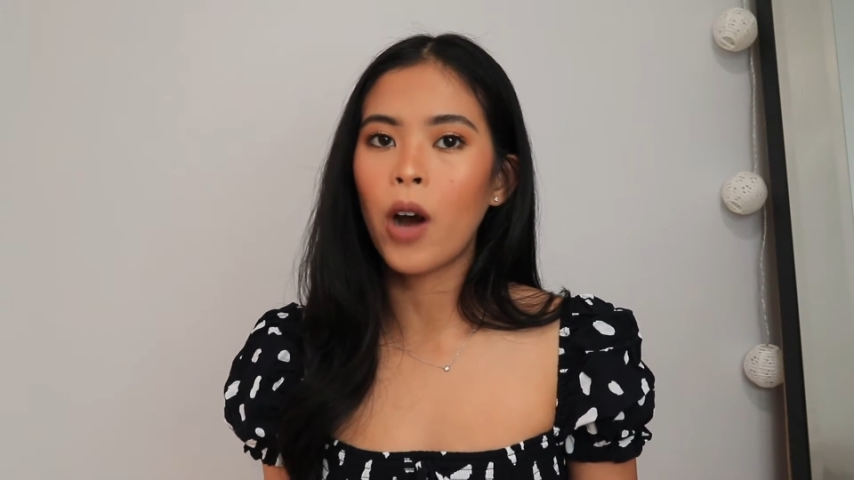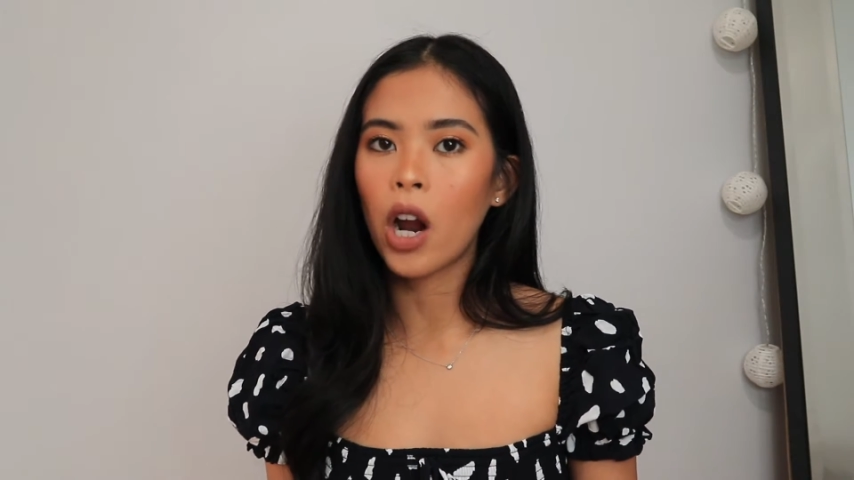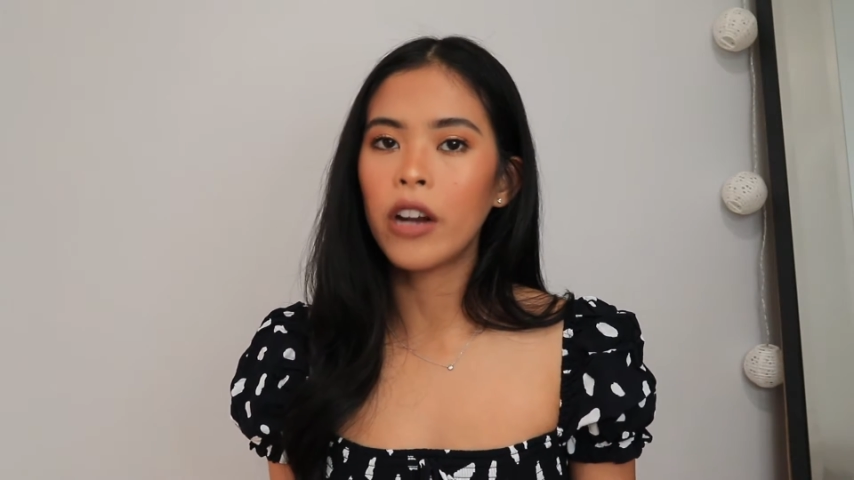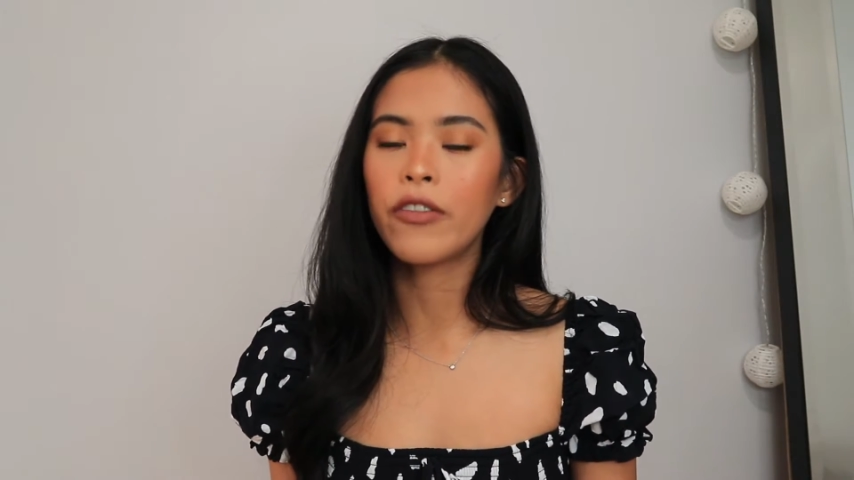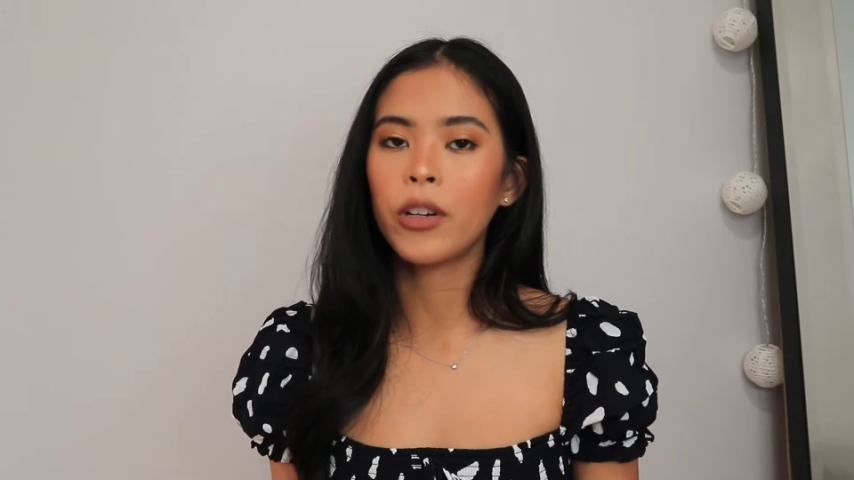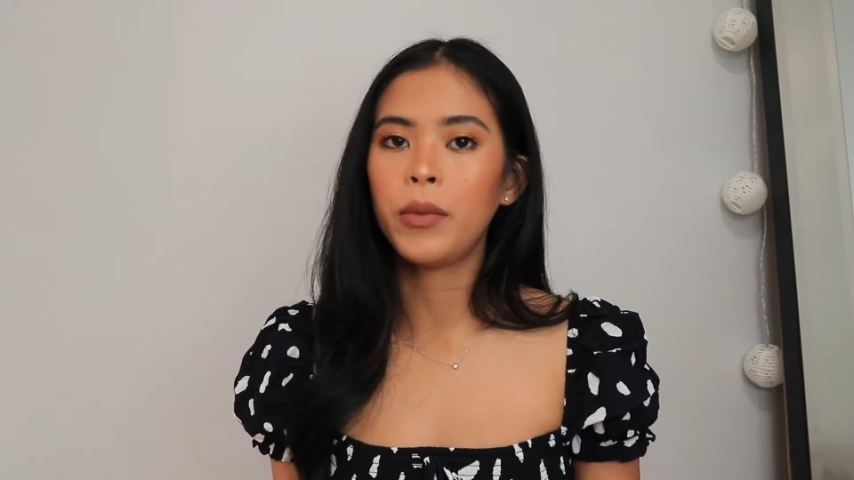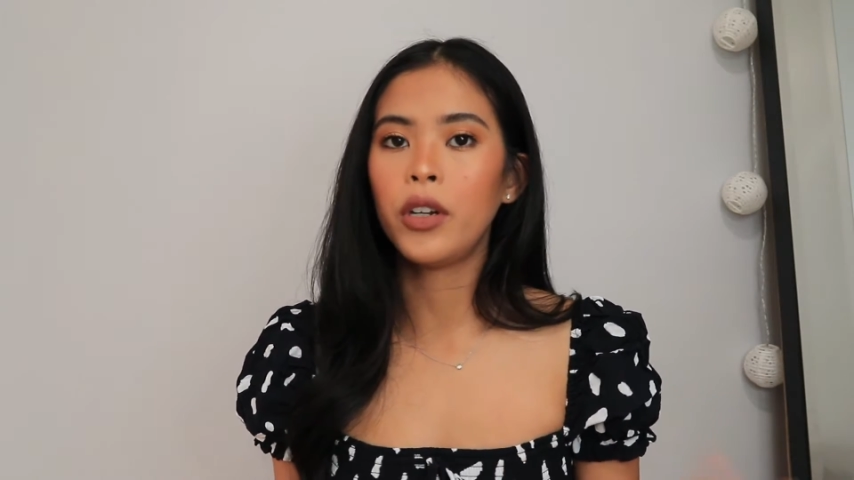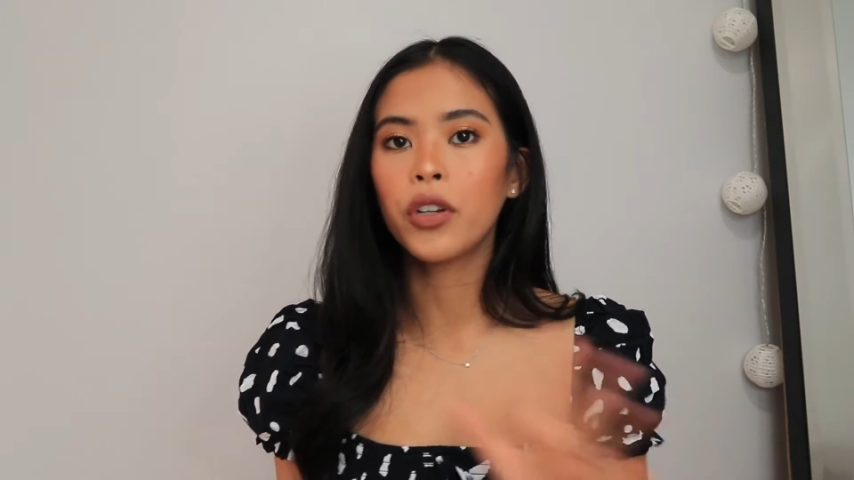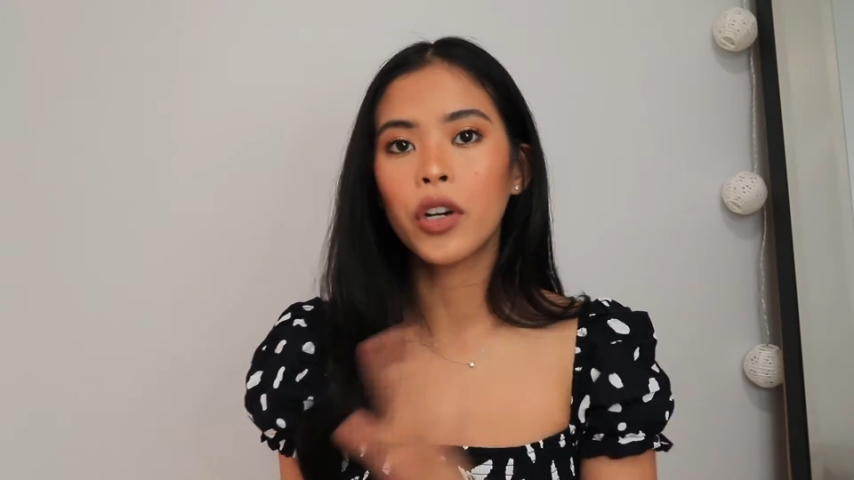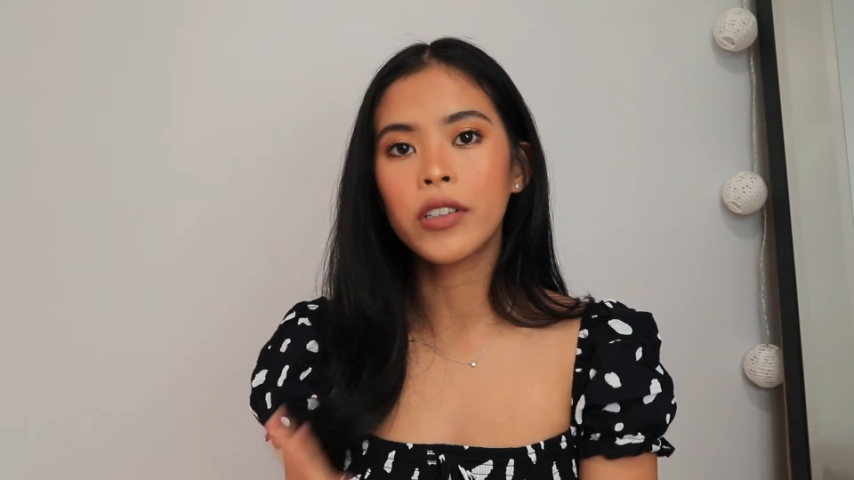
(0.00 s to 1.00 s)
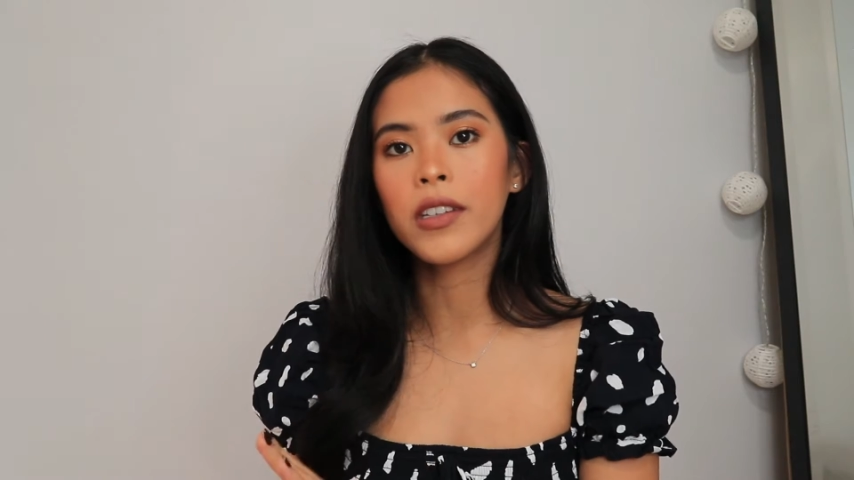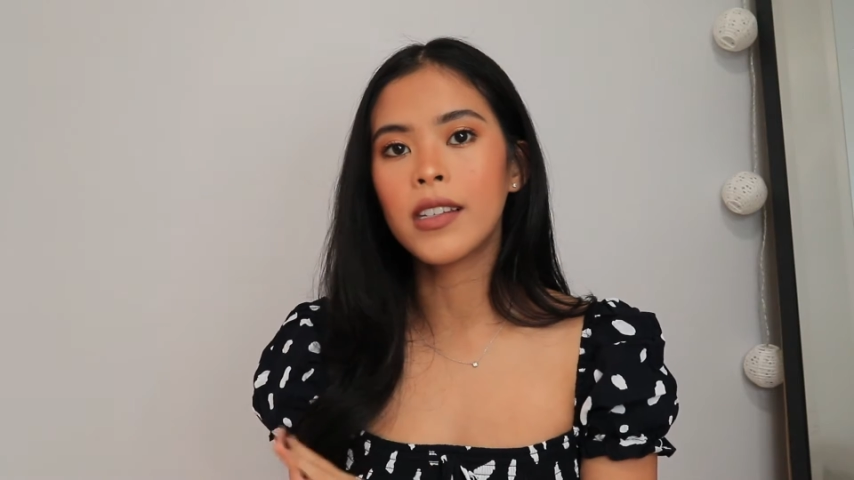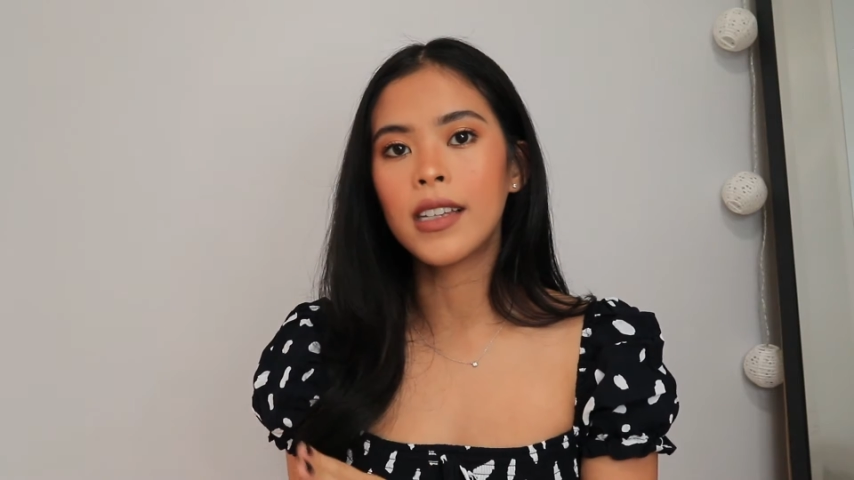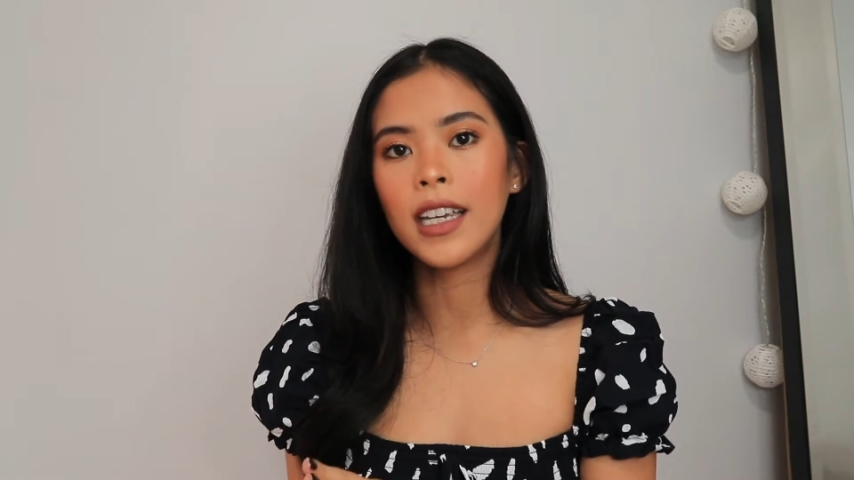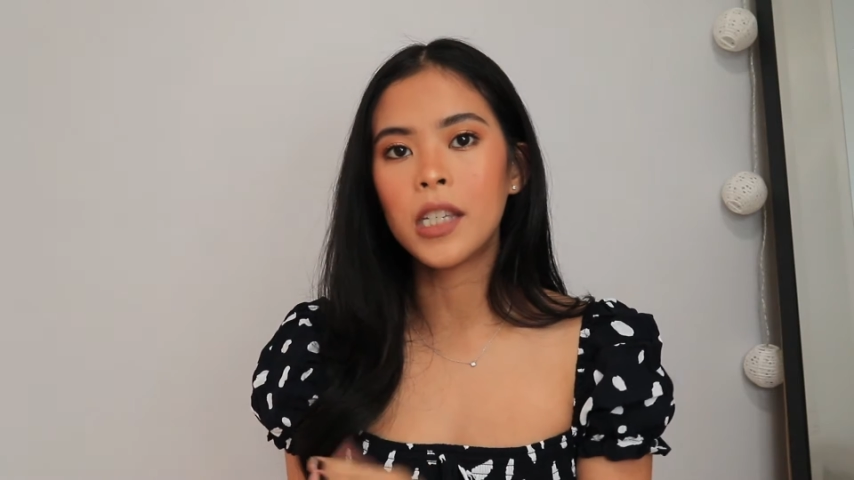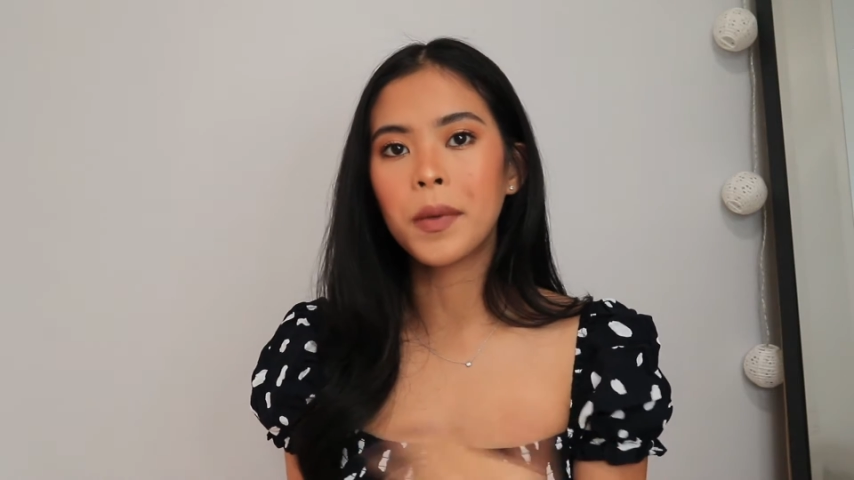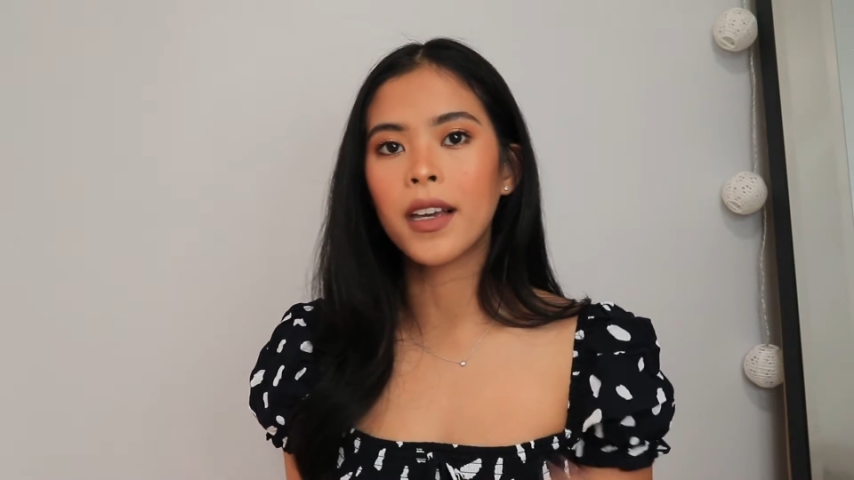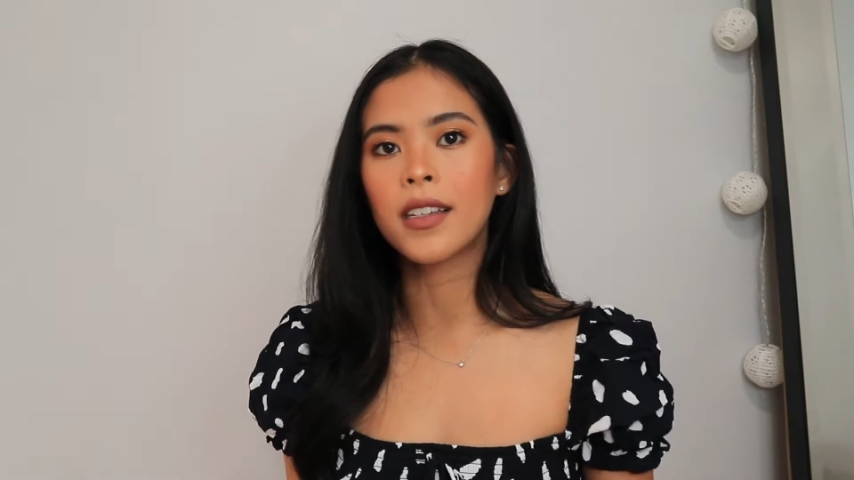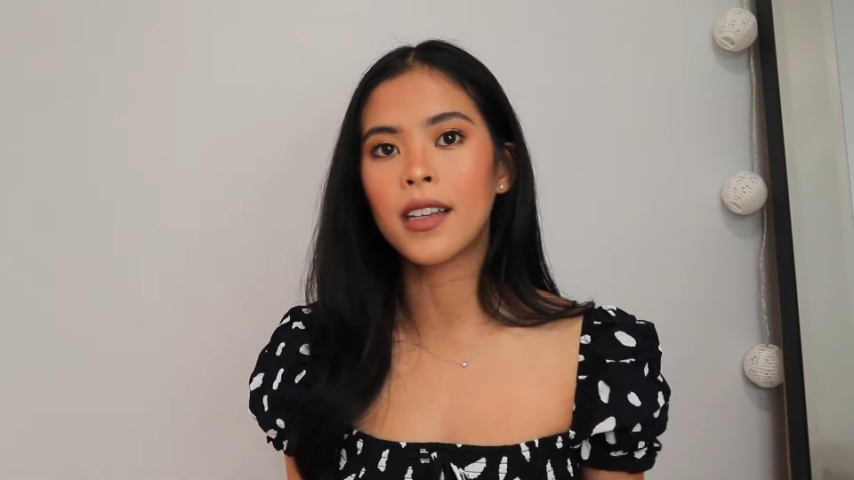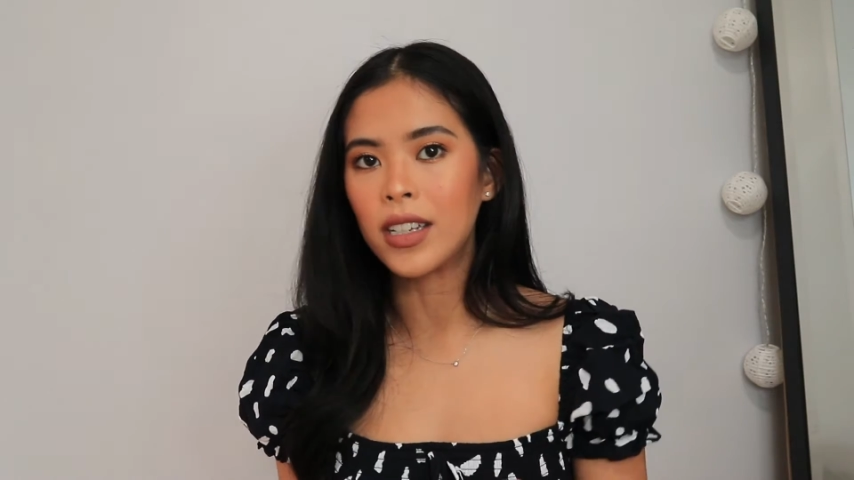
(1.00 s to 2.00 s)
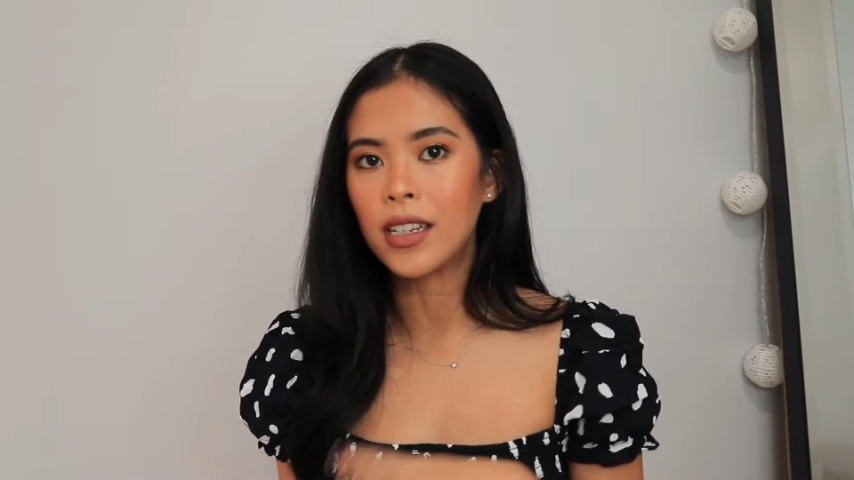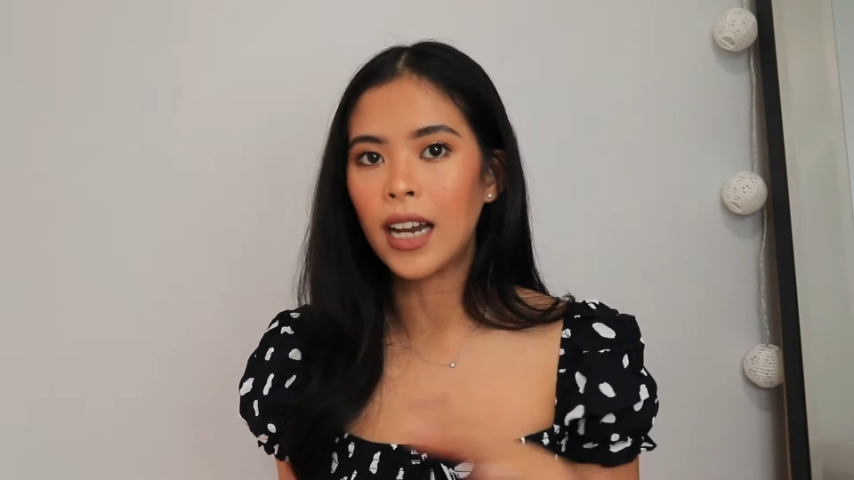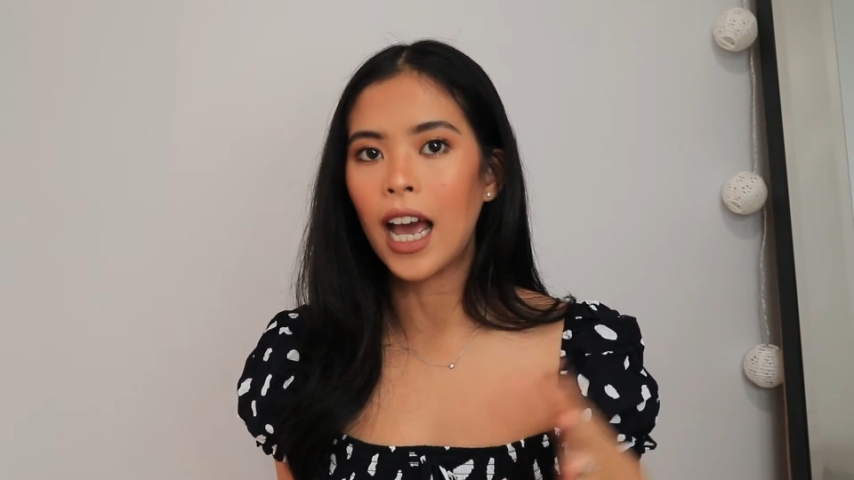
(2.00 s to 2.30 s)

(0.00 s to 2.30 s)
hard for me to go to the States because I didn't